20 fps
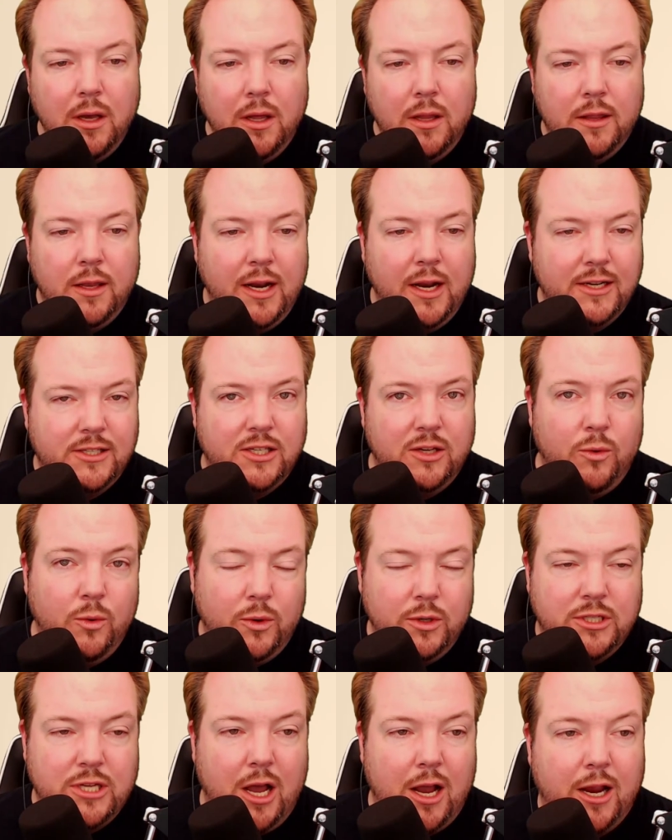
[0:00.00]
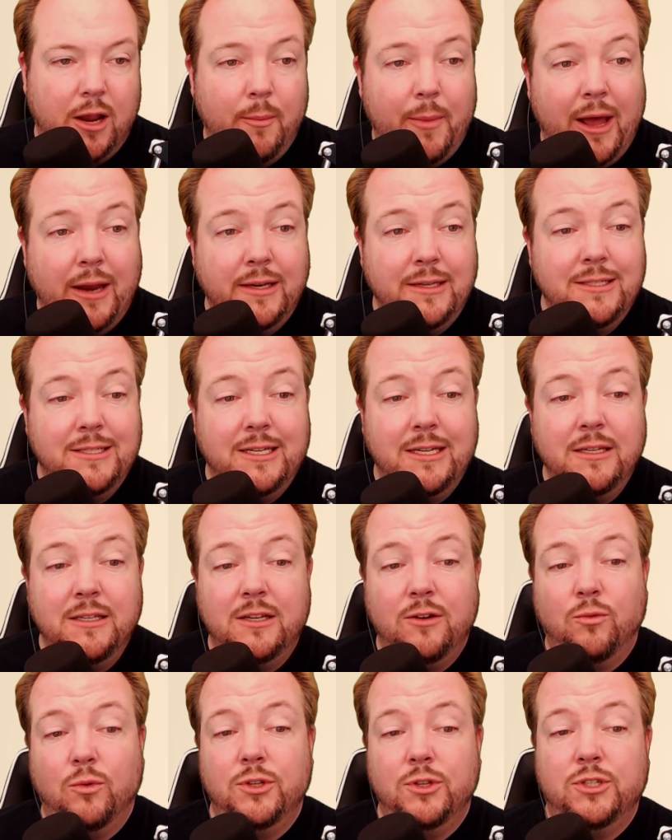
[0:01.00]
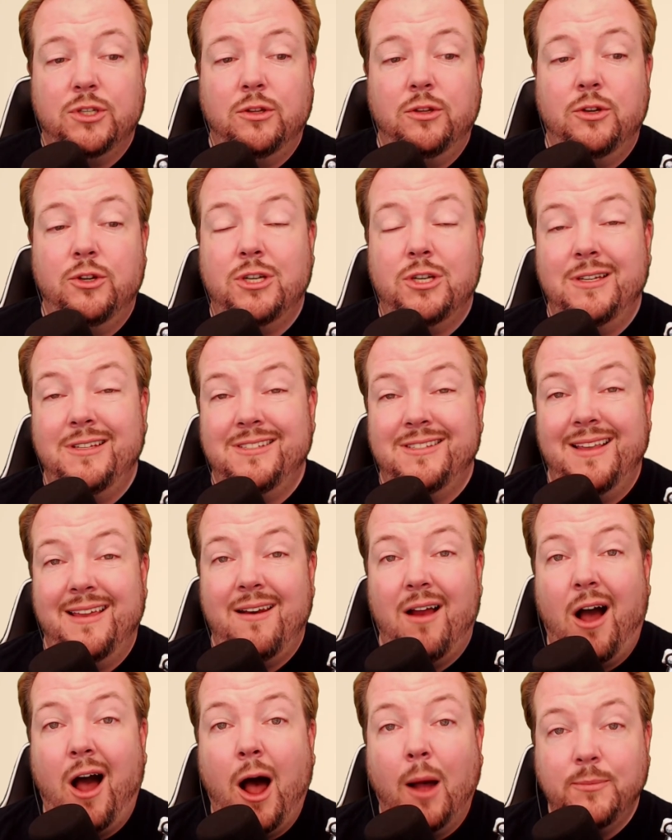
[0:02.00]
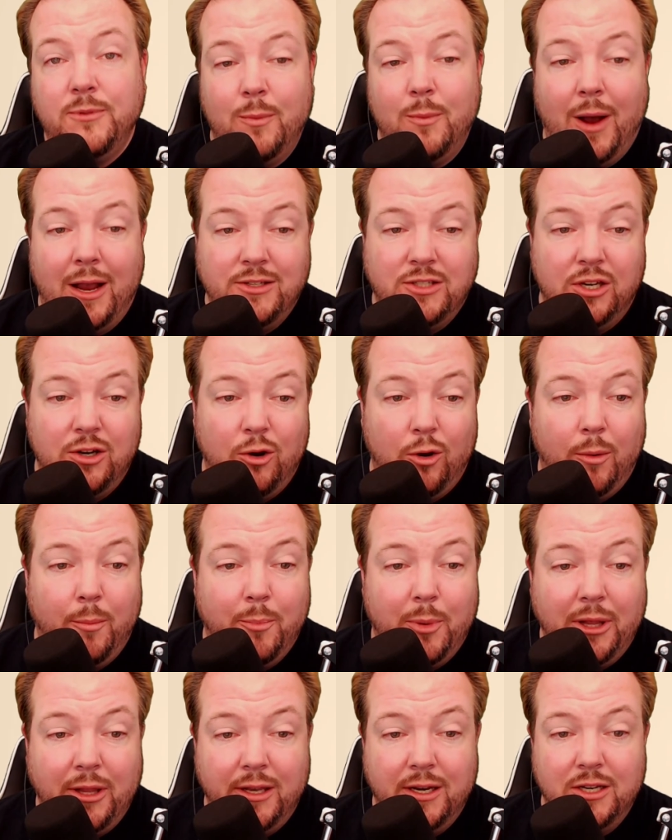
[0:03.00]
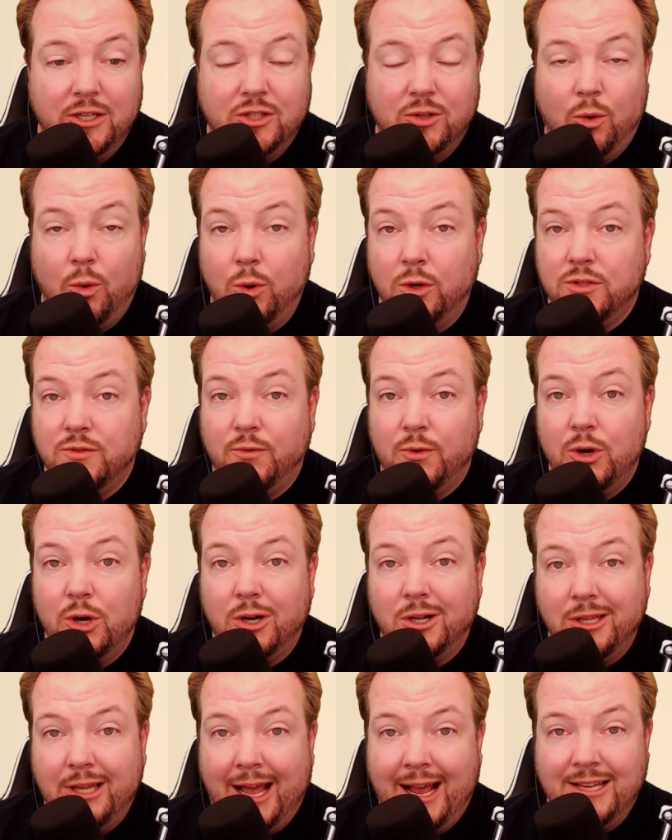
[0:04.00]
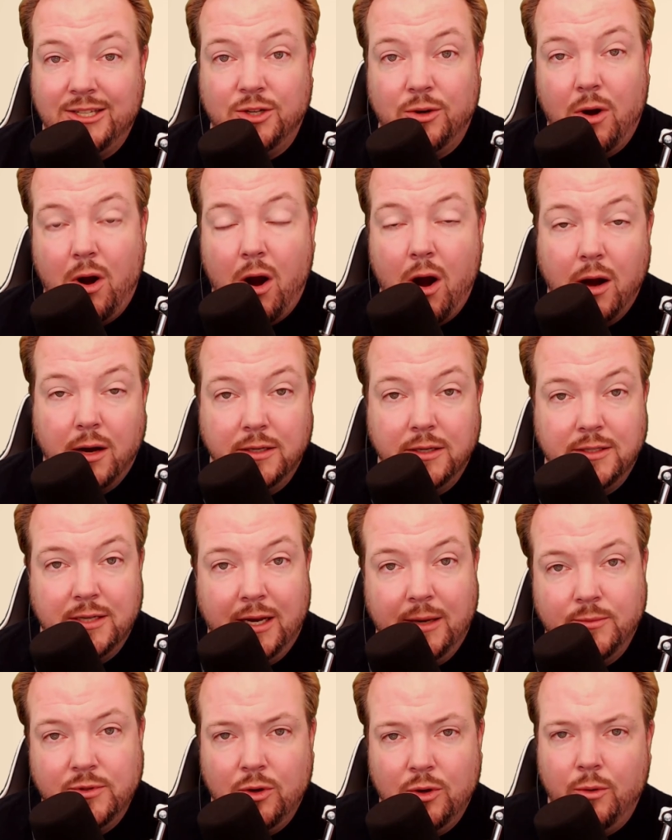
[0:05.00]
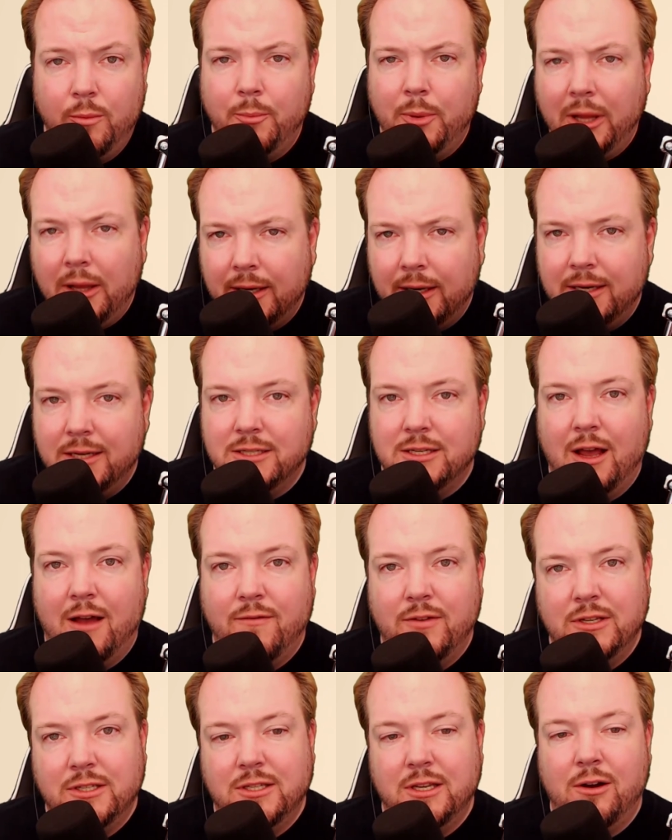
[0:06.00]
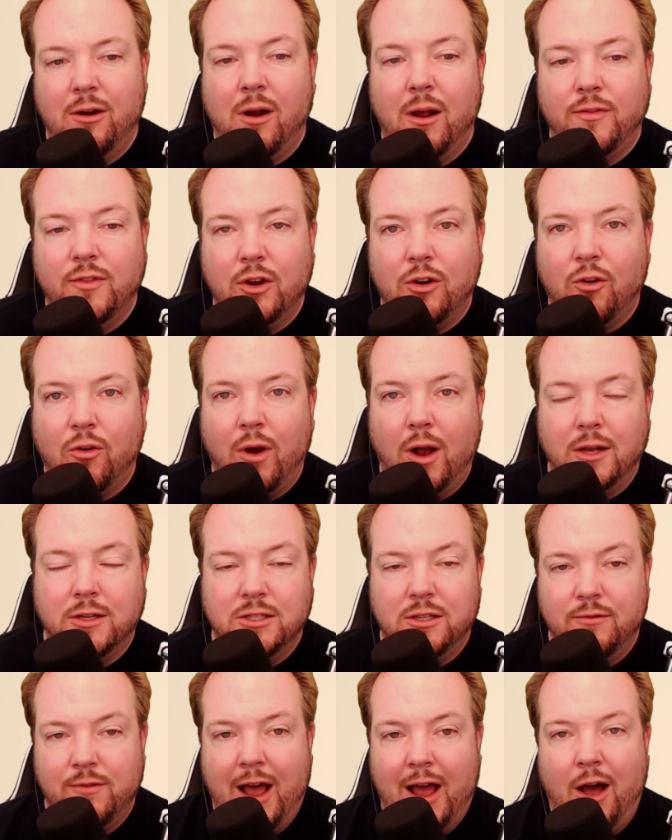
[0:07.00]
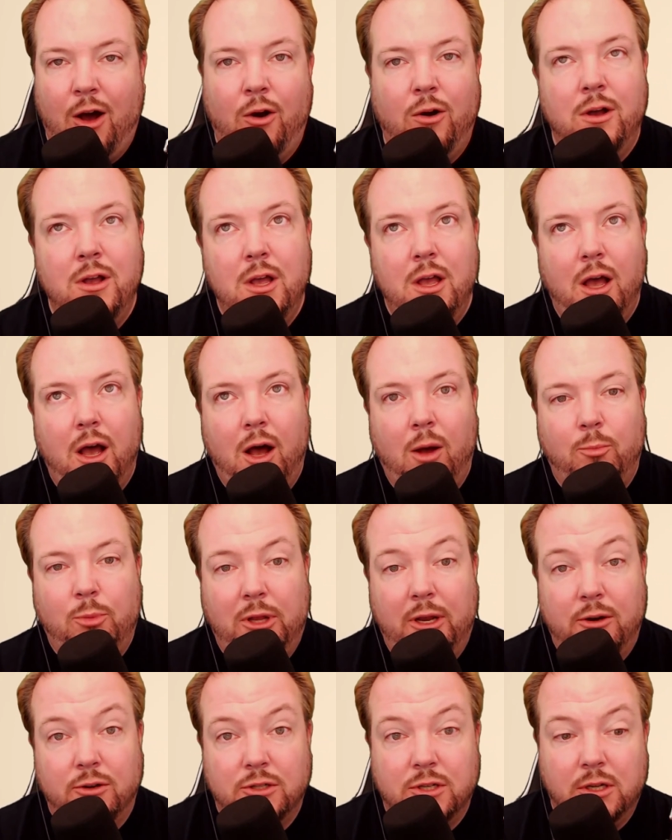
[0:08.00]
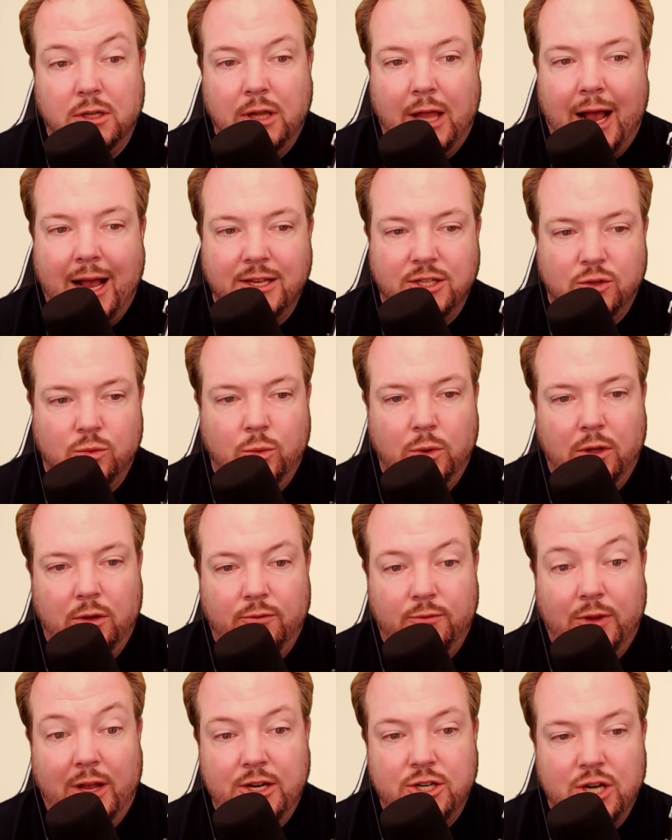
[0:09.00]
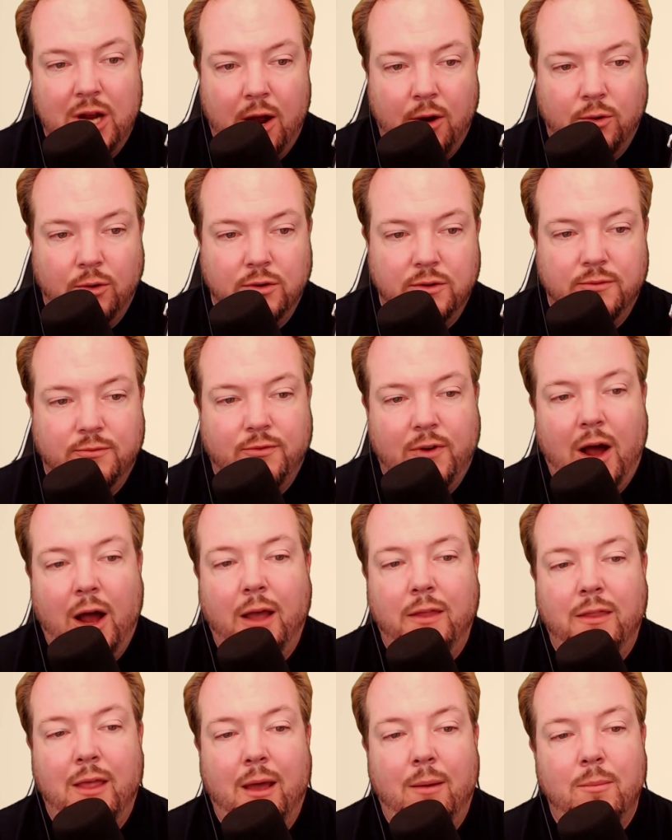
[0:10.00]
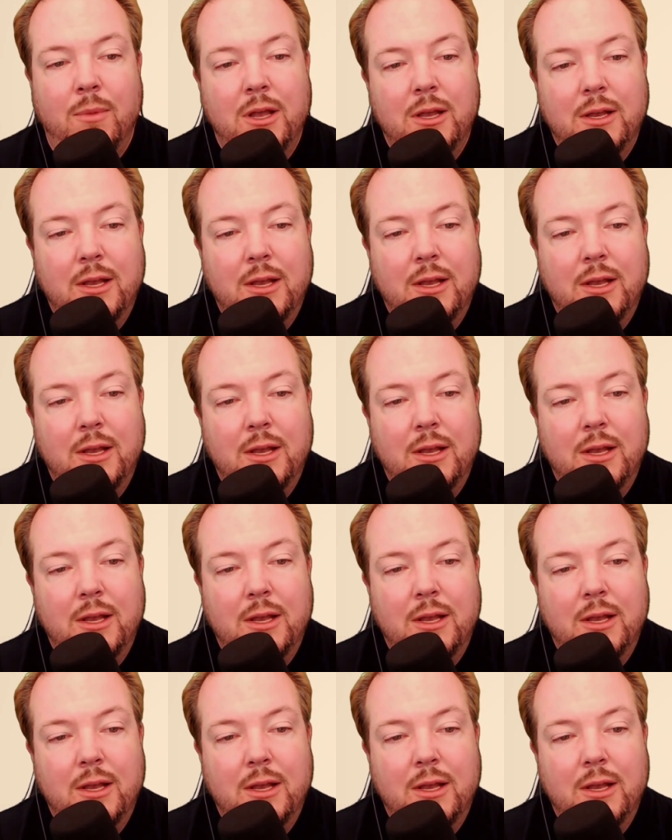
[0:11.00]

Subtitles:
The next thing we're talking about in D&D Rule Solution is then optimizing your ability scores for your class or archetype. So abilities obviously are at the crux of how a player's class will flesh out or define them.